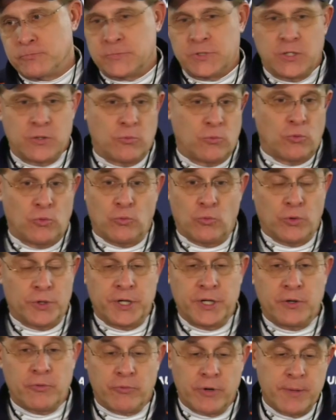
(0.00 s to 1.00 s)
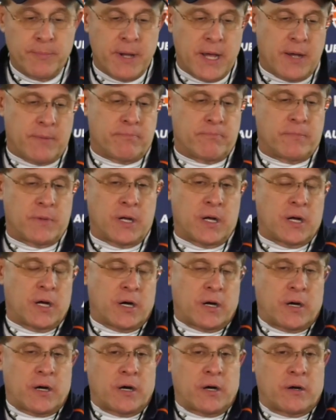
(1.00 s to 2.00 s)
you know, we'll need to rebound.
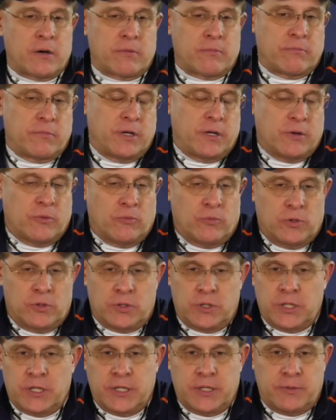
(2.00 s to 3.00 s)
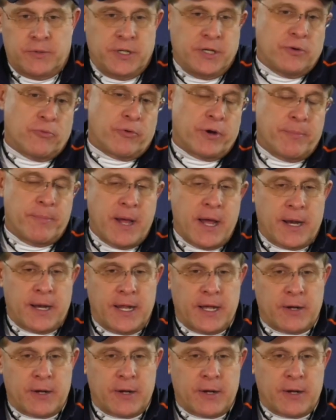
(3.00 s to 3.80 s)
We'll need to rebound